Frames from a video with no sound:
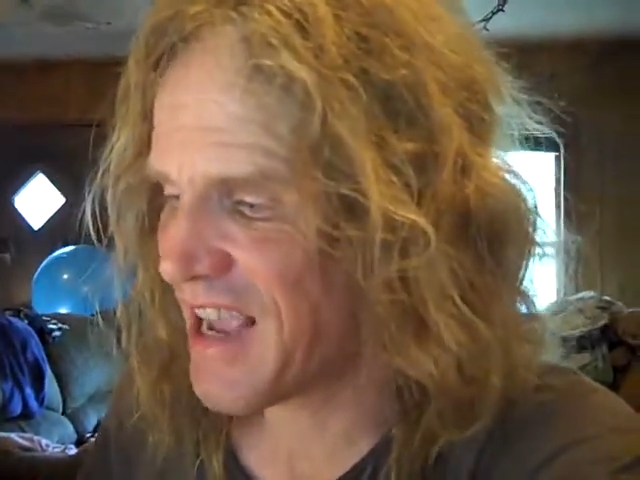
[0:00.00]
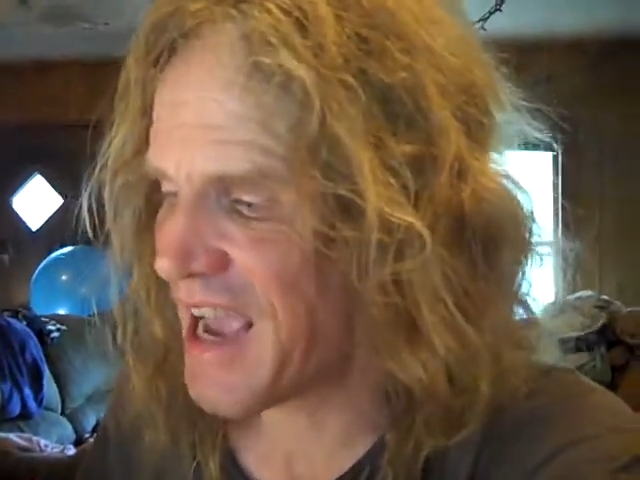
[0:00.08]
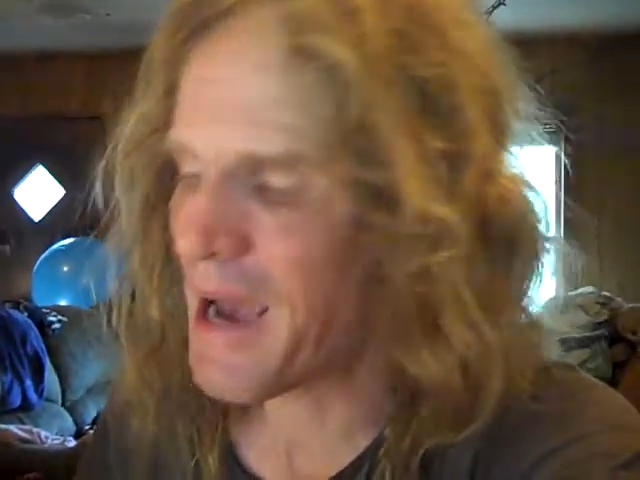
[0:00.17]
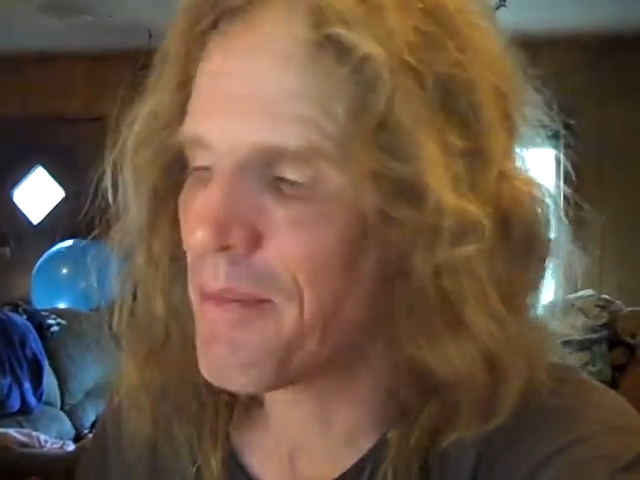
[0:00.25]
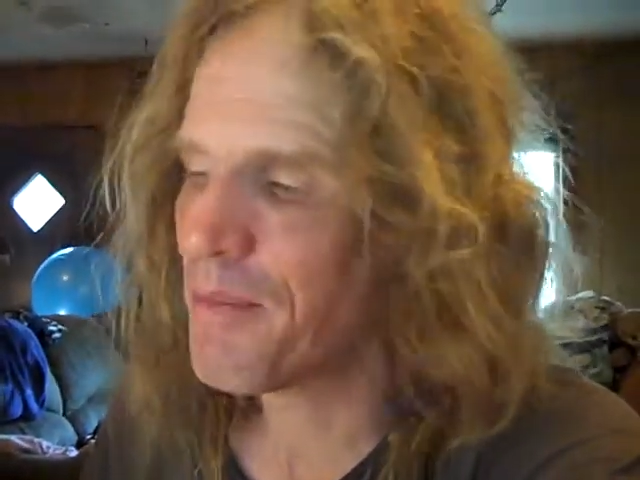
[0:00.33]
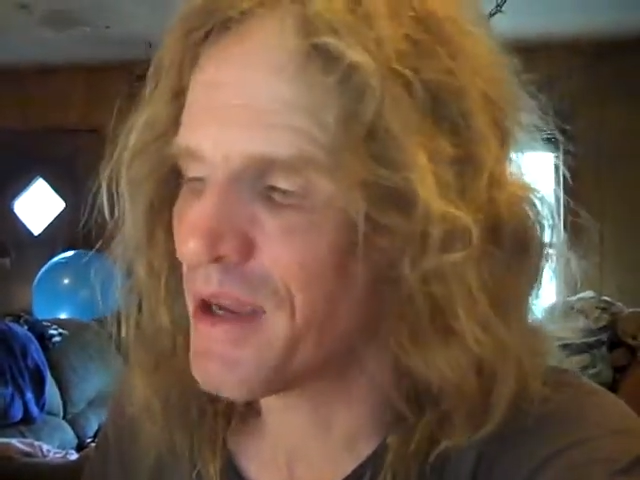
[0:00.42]

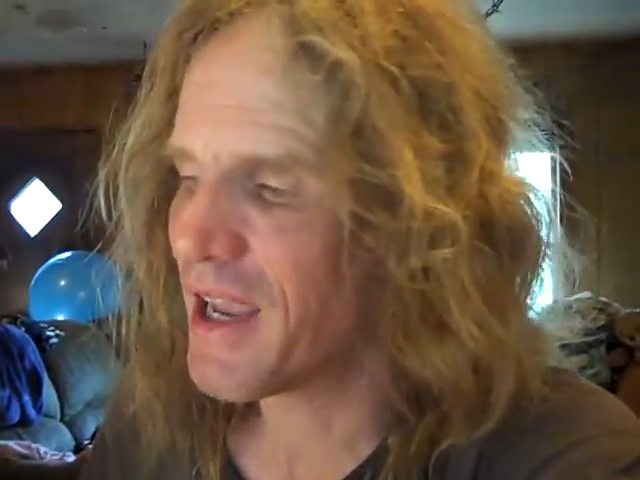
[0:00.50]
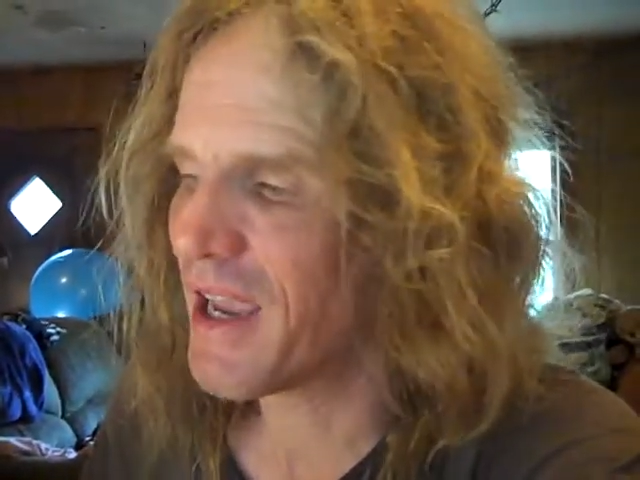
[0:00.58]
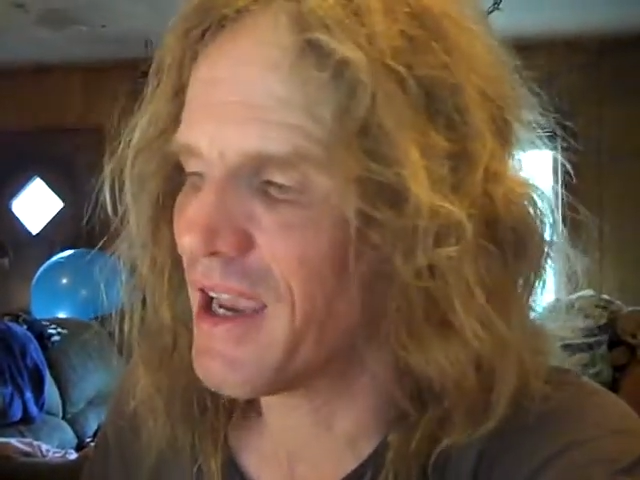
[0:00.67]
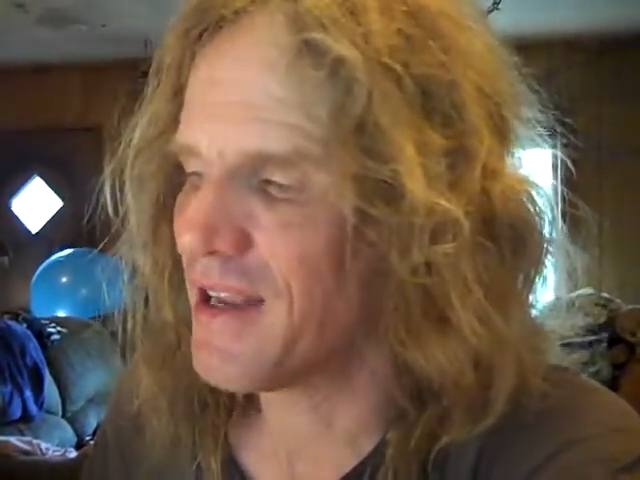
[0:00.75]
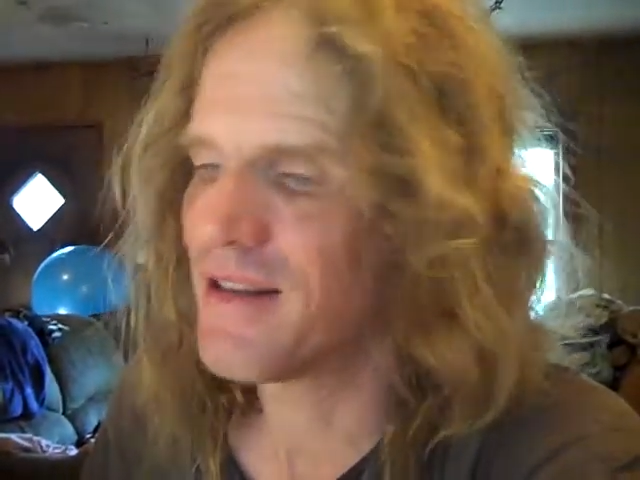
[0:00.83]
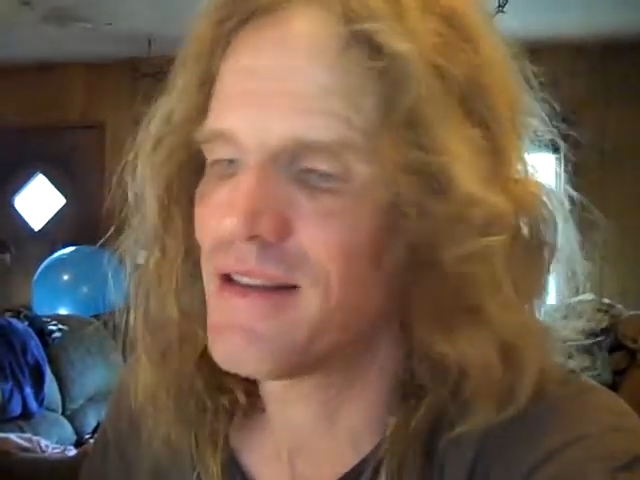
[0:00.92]

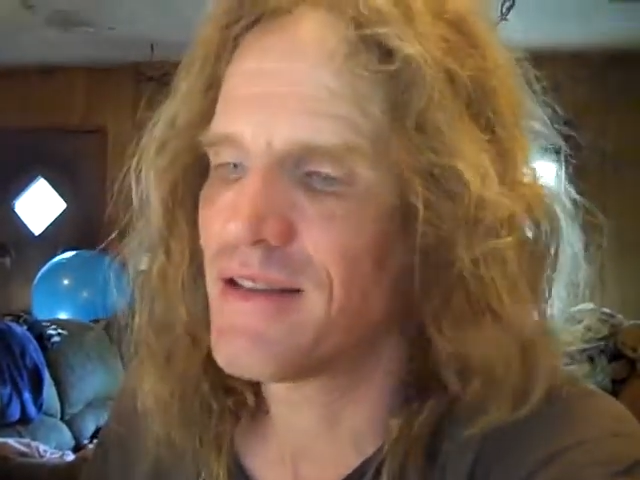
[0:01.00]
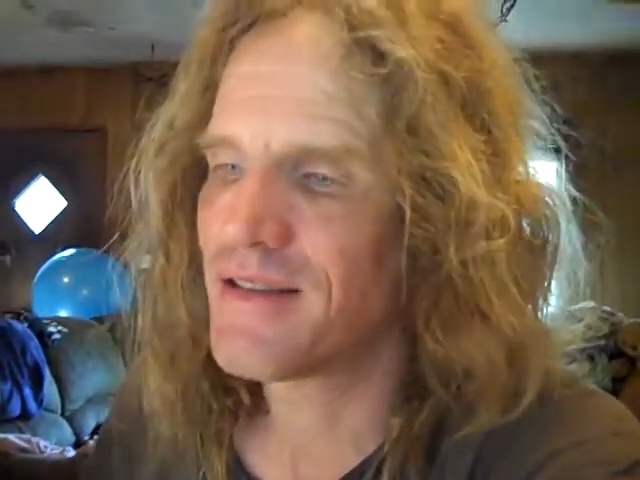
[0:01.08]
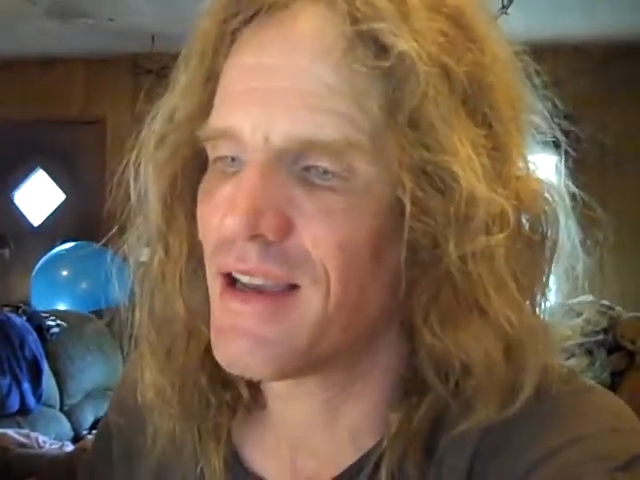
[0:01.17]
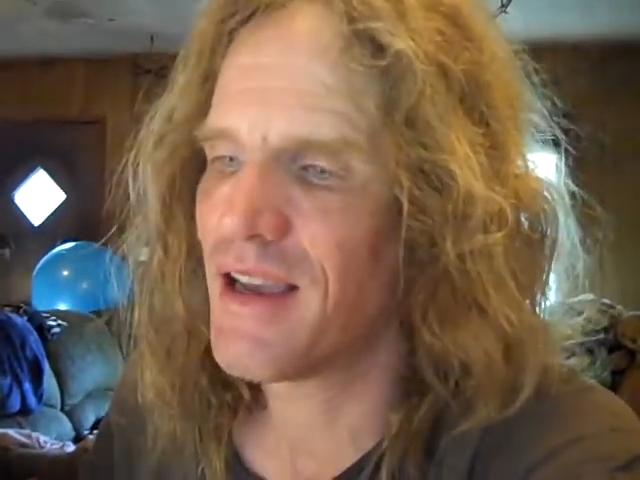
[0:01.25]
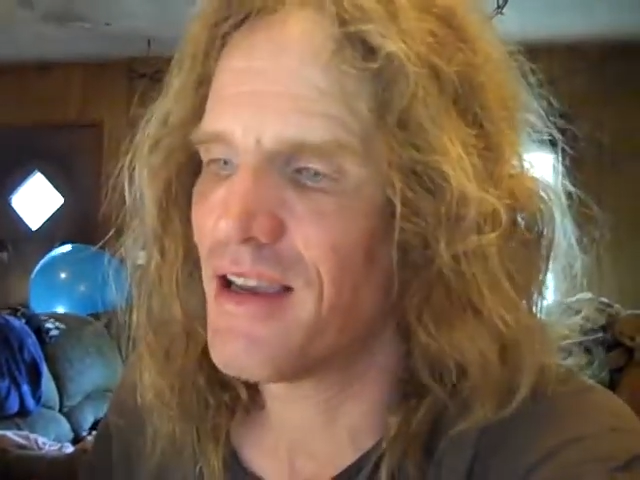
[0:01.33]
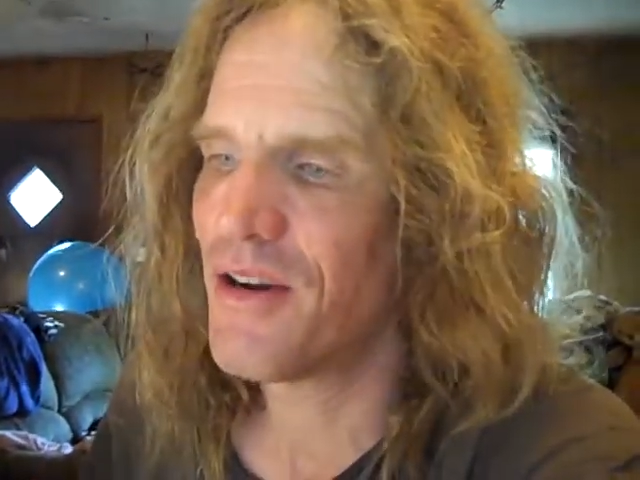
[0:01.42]
abdicate and
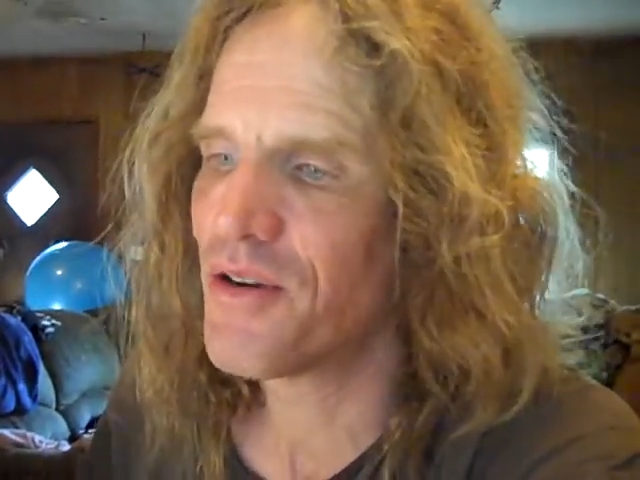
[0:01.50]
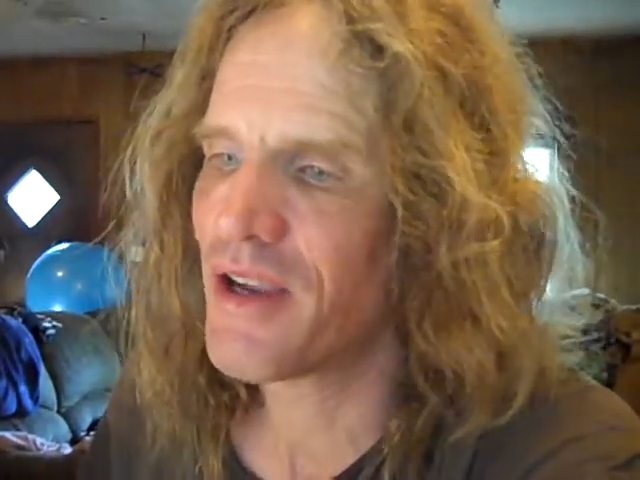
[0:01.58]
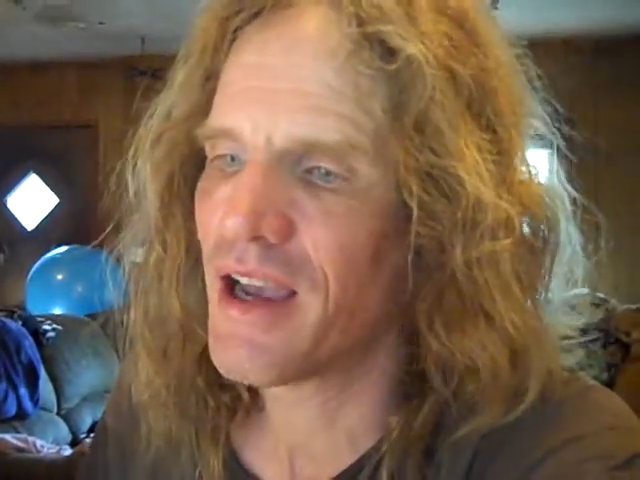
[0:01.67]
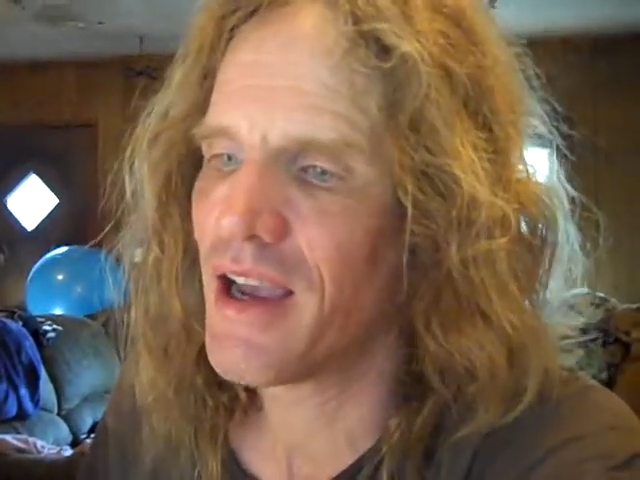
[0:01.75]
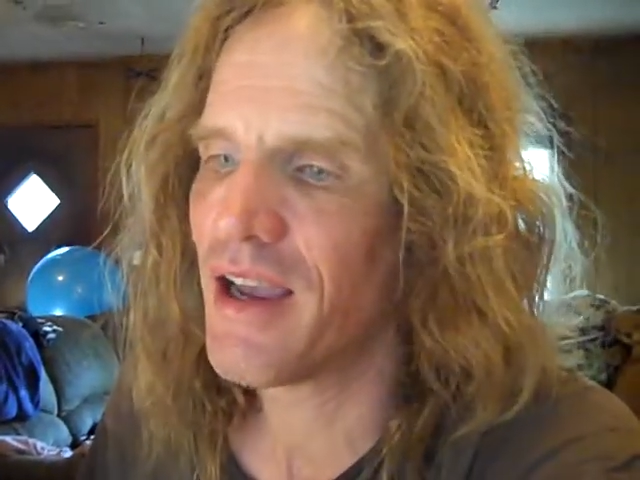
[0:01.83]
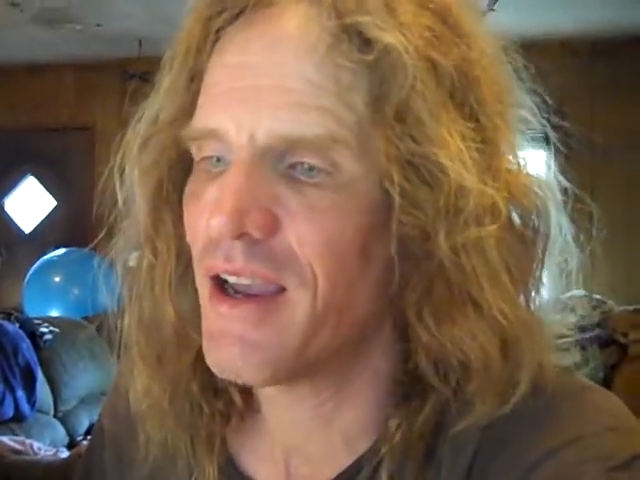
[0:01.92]
say,
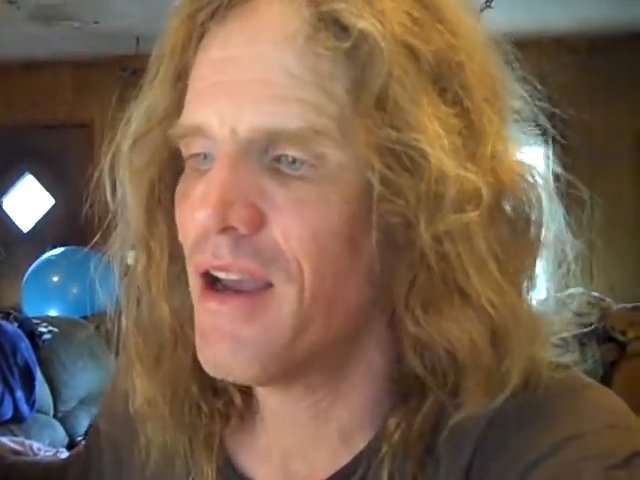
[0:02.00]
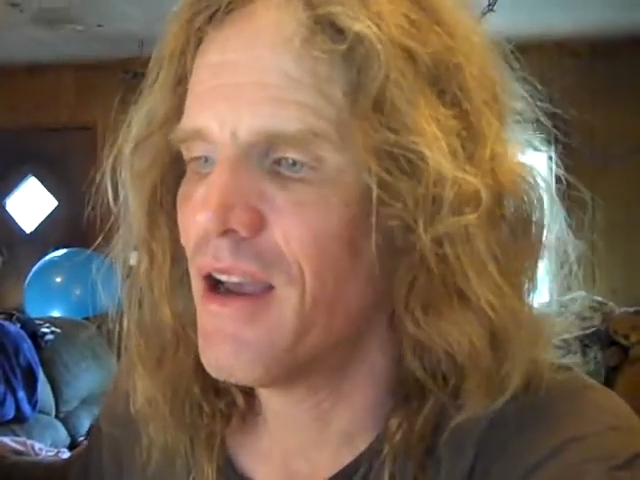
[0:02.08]
okay,